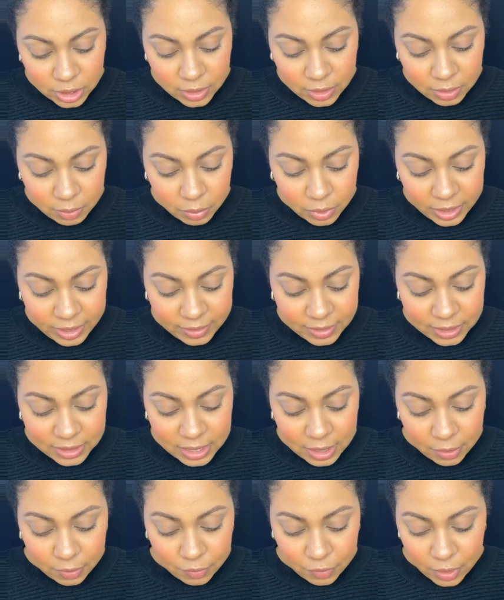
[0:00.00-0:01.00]
and then place it
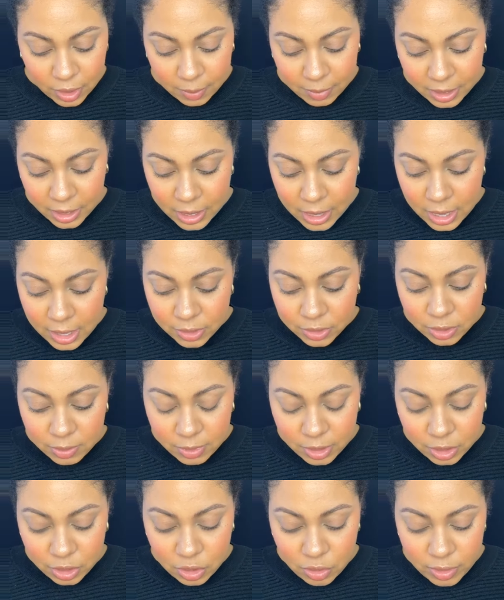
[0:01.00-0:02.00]
down in front of me. So I'm
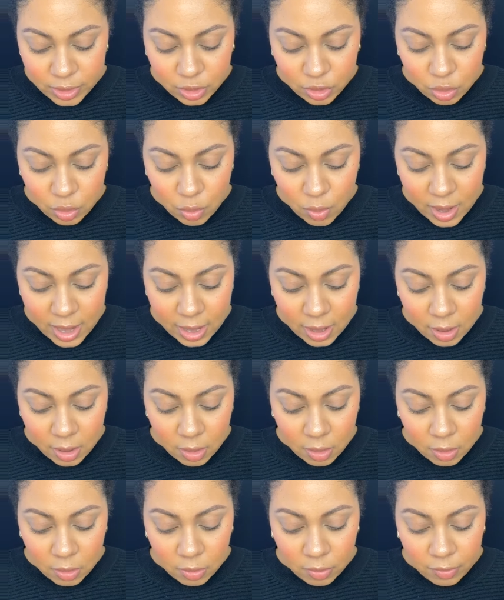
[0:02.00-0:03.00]
going to do a
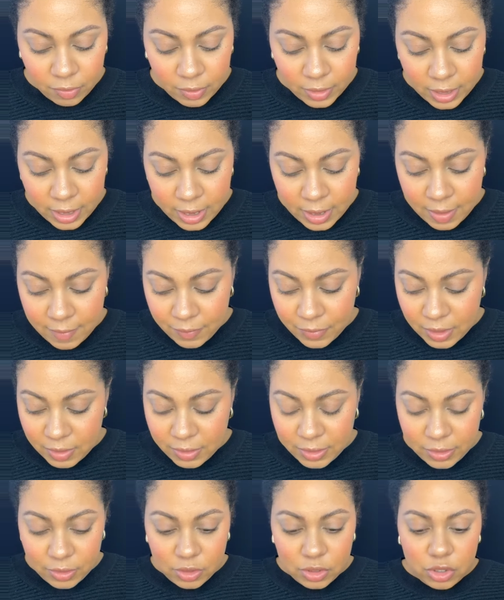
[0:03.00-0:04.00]
12, then
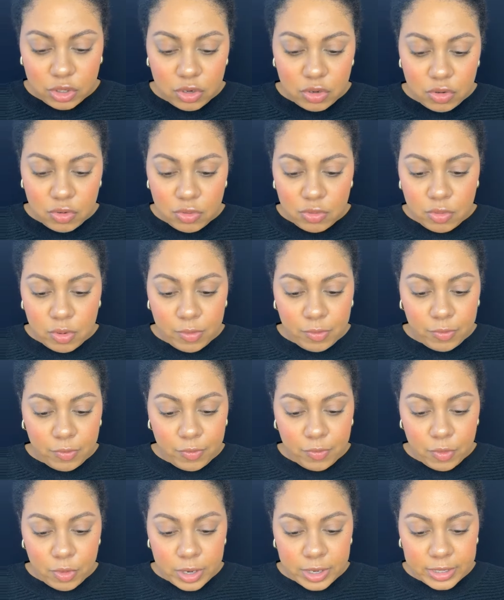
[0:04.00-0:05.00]
let's do a
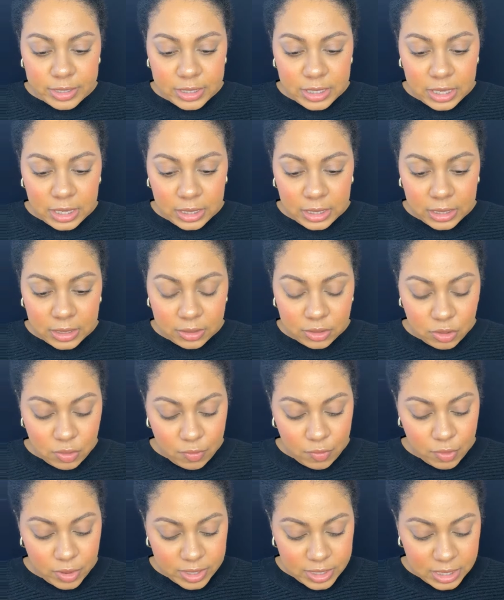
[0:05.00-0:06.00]
14, two
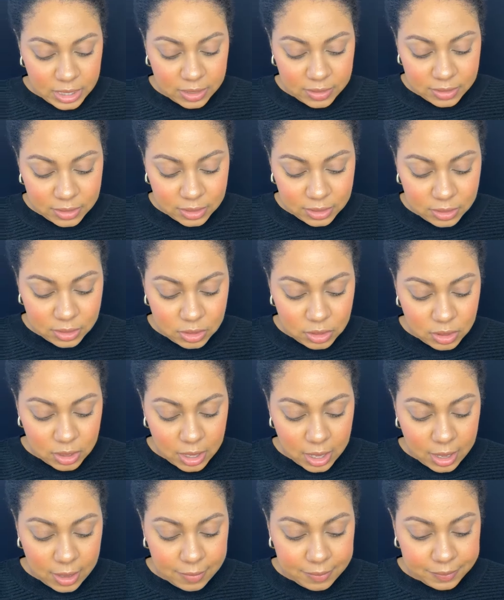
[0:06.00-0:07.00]
14s, let's do
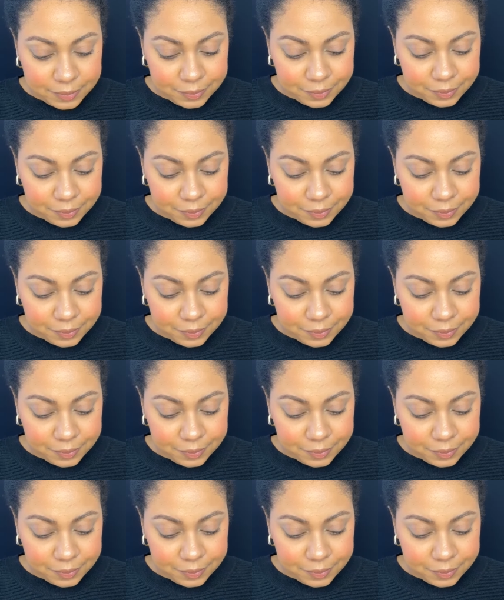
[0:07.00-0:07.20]
that.